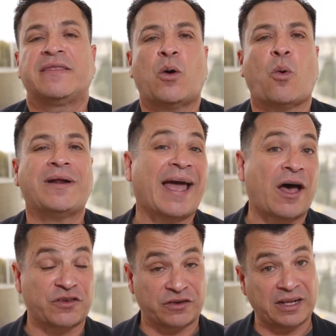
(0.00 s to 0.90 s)
They want a
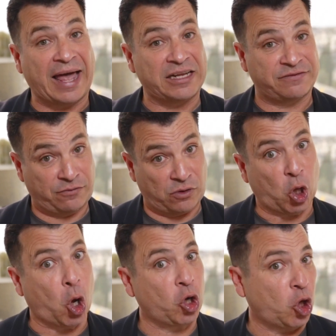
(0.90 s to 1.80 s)
house that's going to last for a
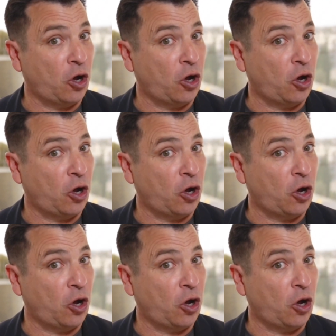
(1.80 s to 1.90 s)
long,